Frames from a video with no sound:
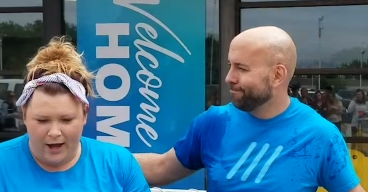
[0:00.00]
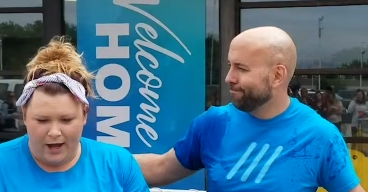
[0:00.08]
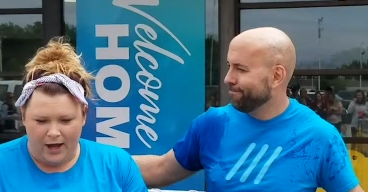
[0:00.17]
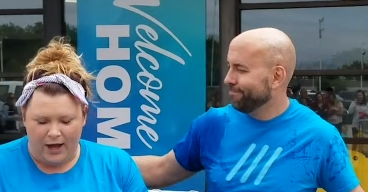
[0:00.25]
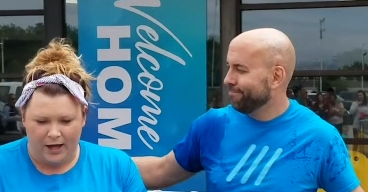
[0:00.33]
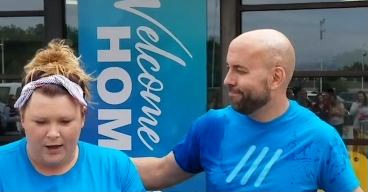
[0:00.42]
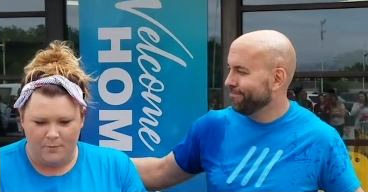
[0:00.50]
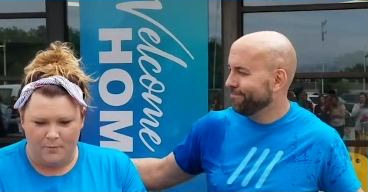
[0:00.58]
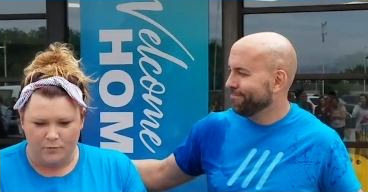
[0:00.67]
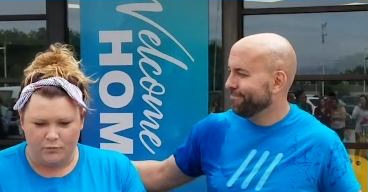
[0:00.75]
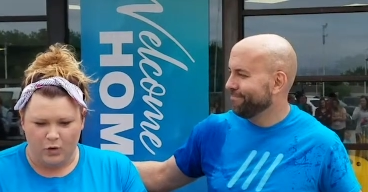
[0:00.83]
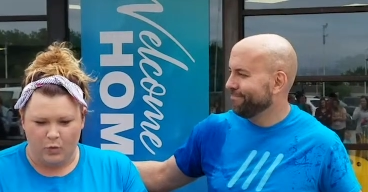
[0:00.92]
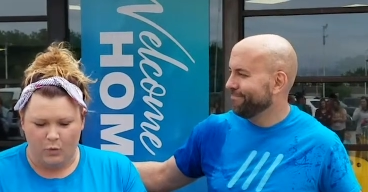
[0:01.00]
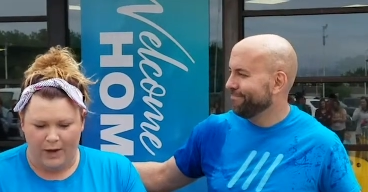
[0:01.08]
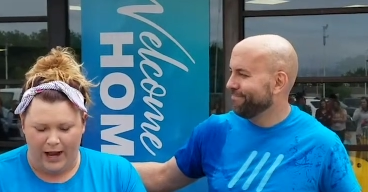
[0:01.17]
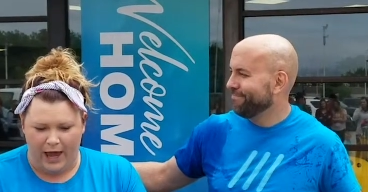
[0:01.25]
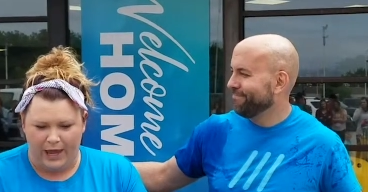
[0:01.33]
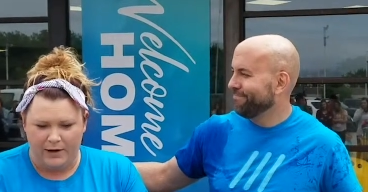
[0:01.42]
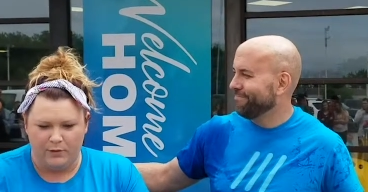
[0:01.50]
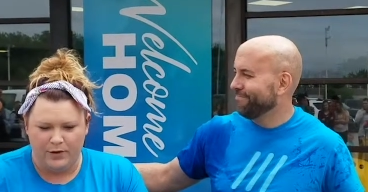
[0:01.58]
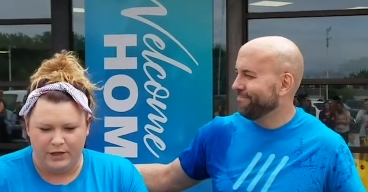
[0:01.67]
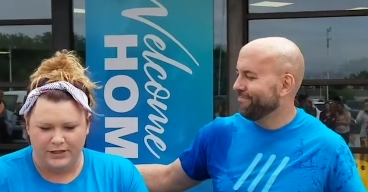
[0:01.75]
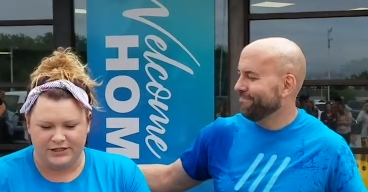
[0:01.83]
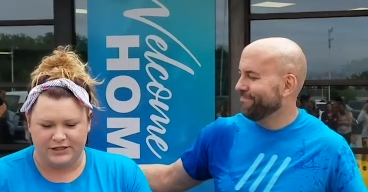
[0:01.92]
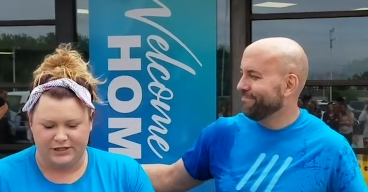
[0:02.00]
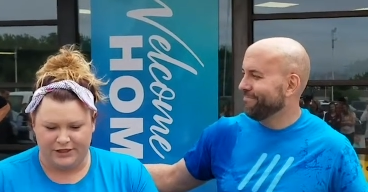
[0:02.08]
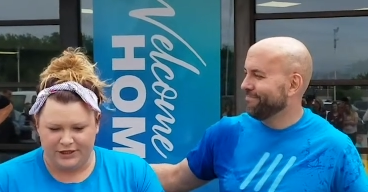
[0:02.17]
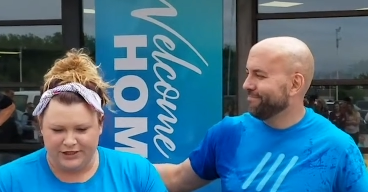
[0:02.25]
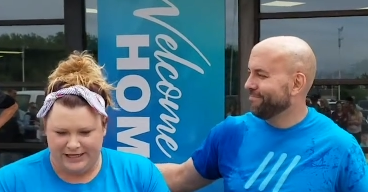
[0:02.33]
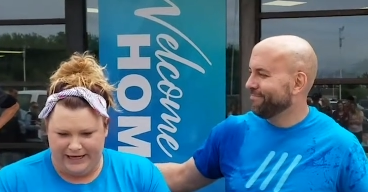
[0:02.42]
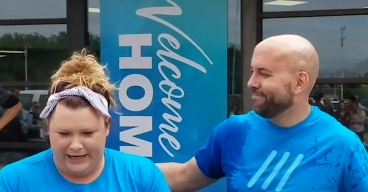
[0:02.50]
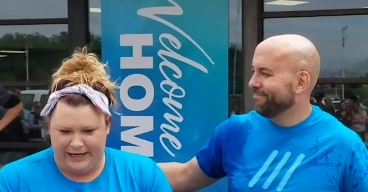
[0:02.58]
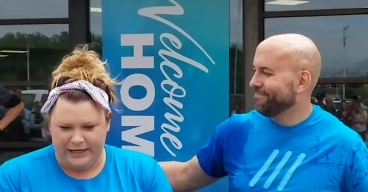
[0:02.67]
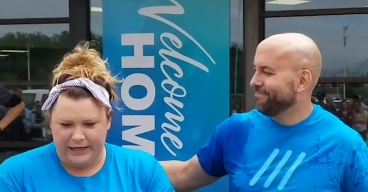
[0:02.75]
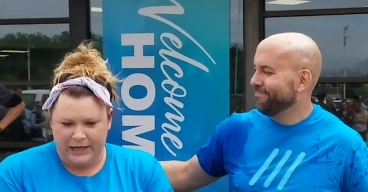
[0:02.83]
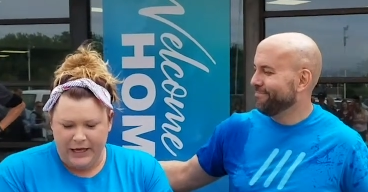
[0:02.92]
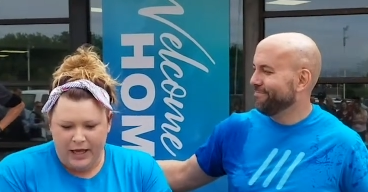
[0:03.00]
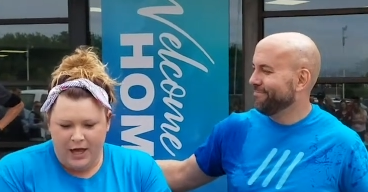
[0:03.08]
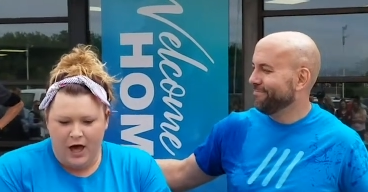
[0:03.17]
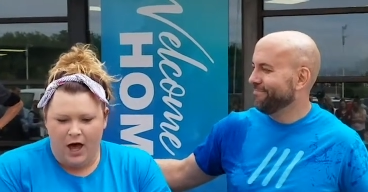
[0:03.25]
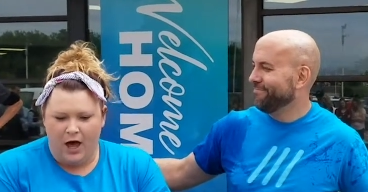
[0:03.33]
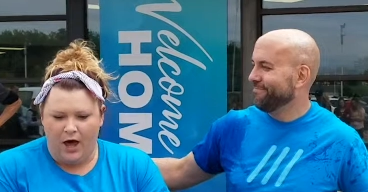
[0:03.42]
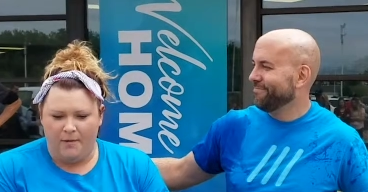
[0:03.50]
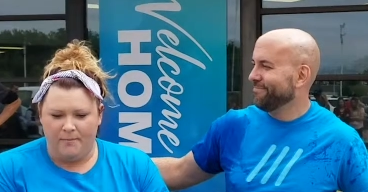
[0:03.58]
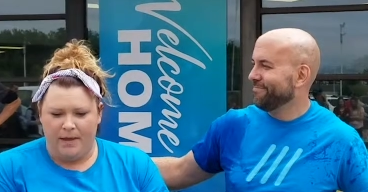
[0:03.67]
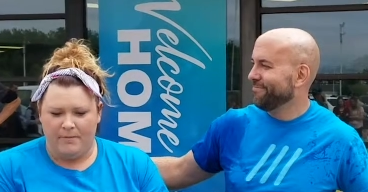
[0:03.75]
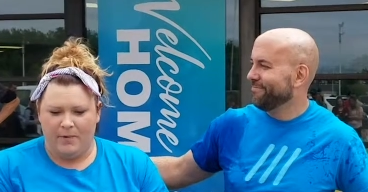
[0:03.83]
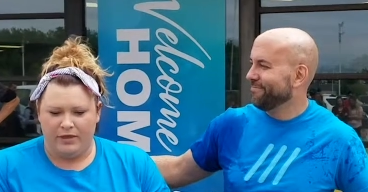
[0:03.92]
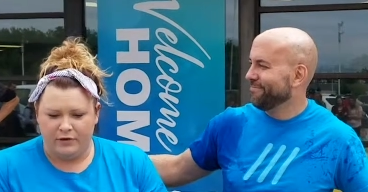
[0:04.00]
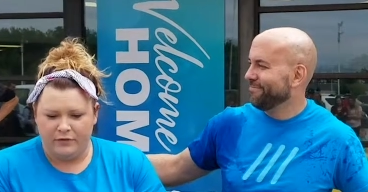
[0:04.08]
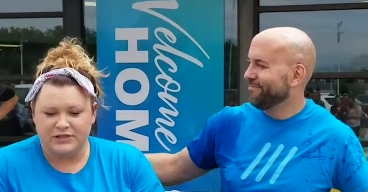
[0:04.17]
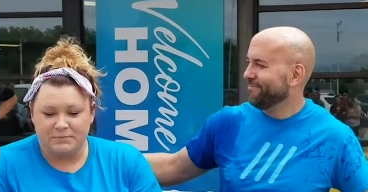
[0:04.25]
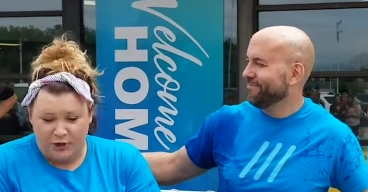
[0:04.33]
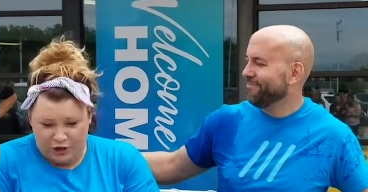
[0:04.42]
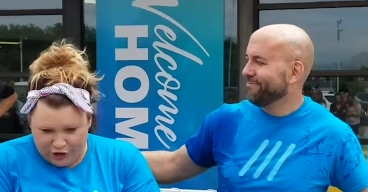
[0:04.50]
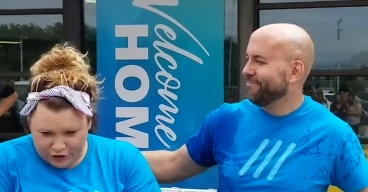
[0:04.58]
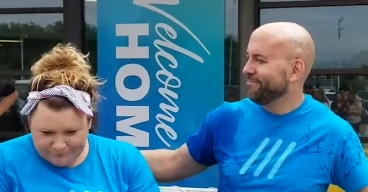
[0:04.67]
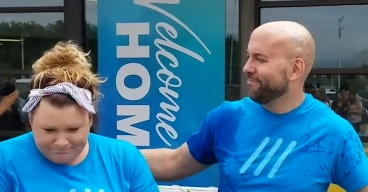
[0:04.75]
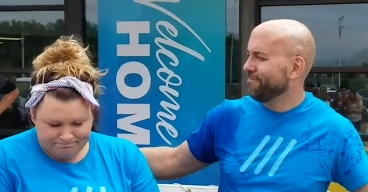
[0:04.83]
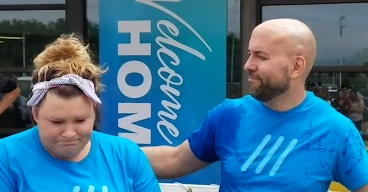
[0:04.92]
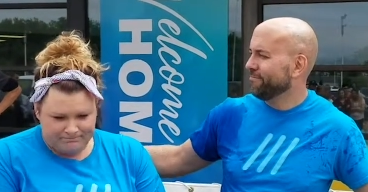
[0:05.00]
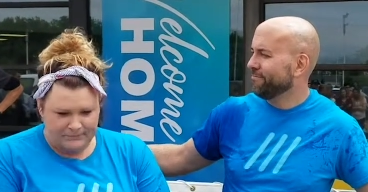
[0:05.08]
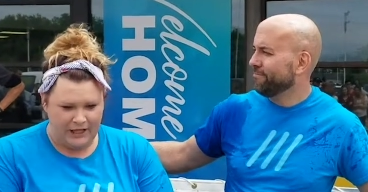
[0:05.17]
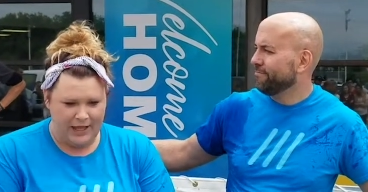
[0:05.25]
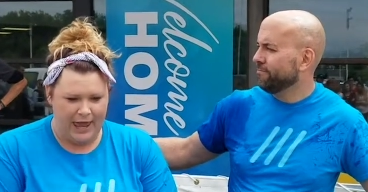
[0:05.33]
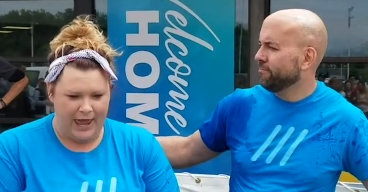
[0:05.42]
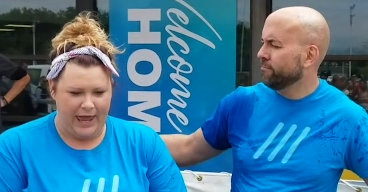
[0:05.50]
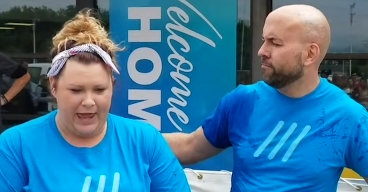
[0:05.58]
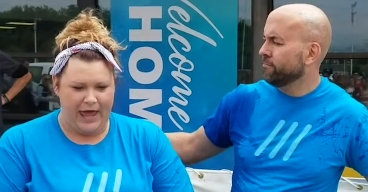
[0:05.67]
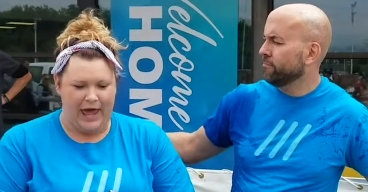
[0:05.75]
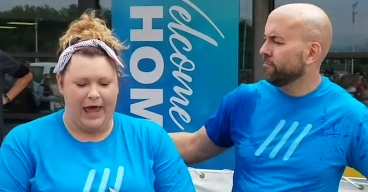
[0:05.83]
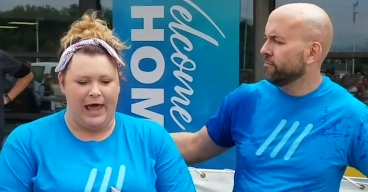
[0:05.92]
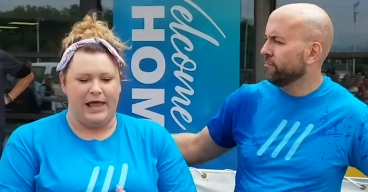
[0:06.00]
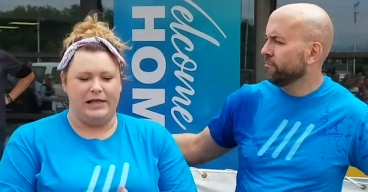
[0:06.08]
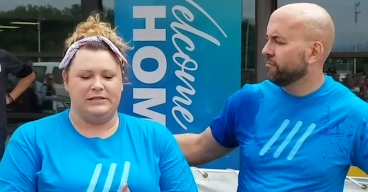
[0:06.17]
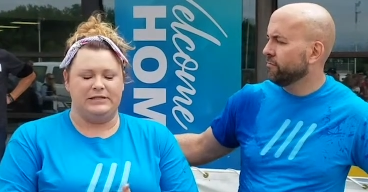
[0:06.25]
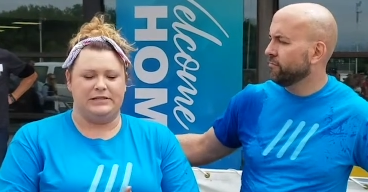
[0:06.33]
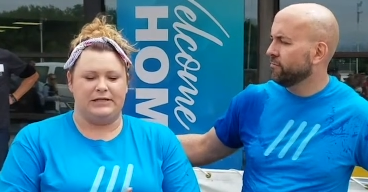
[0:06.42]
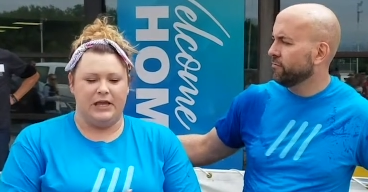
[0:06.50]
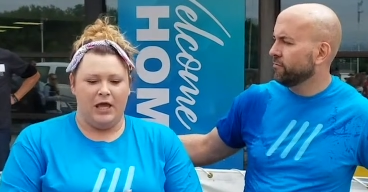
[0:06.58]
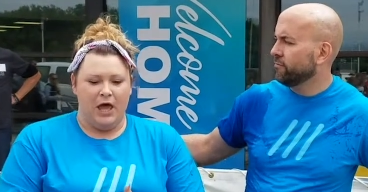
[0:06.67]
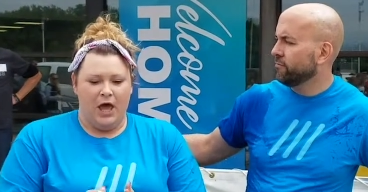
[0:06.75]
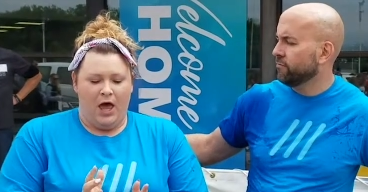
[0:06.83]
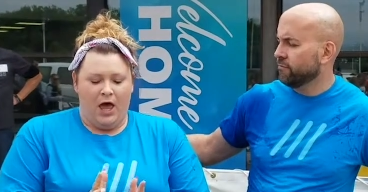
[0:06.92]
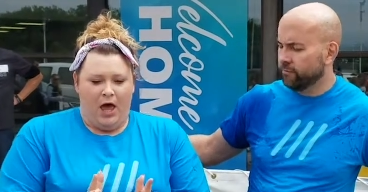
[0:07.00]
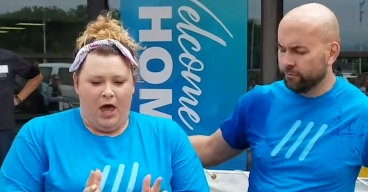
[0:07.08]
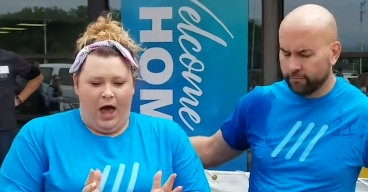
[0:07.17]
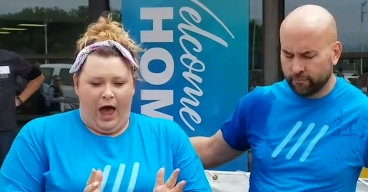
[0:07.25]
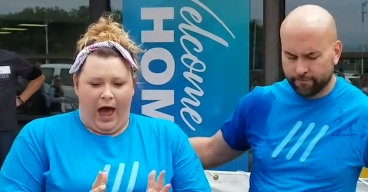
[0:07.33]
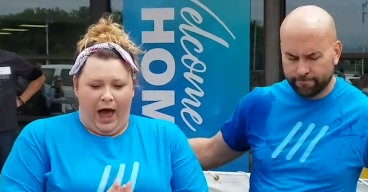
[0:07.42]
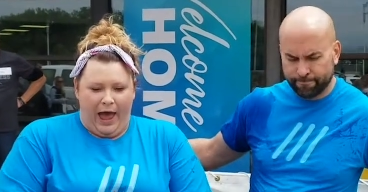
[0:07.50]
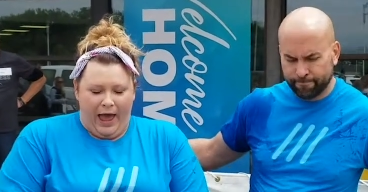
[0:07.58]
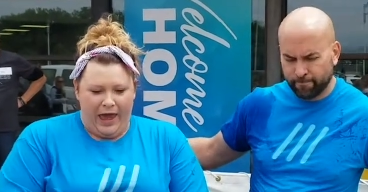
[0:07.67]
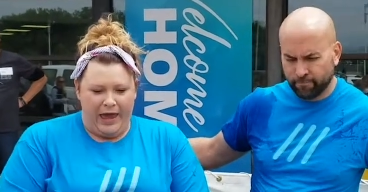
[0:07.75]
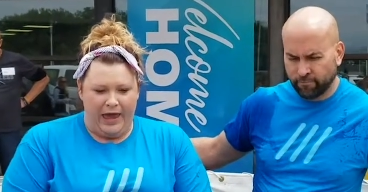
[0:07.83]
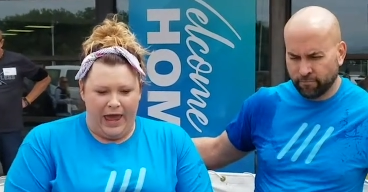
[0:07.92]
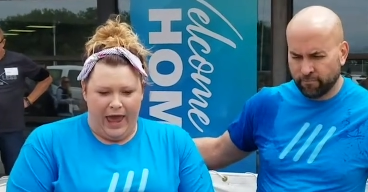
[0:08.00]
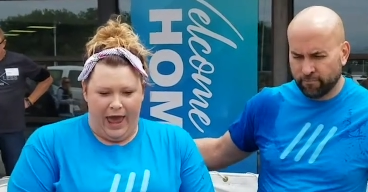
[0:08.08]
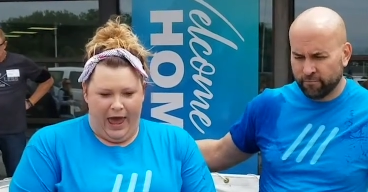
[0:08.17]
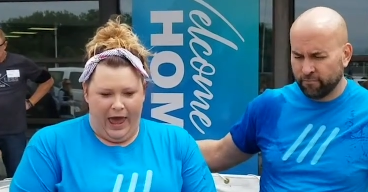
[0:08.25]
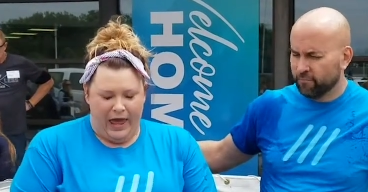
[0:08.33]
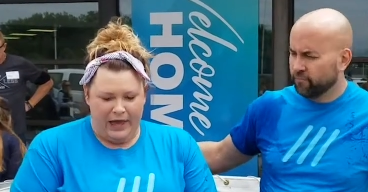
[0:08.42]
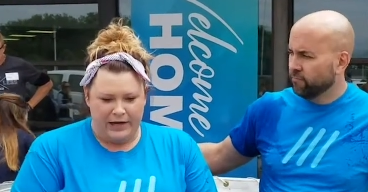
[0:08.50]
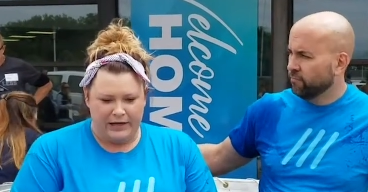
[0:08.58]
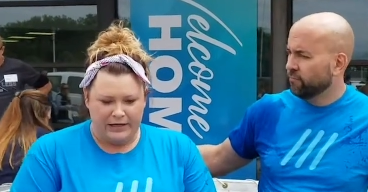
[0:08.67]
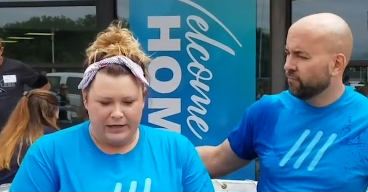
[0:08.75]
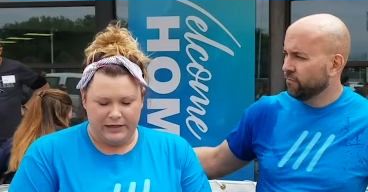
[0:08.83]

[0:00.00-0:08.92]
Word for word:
Speaker 1: um, when I was 13, um, my mother was murdered. And I had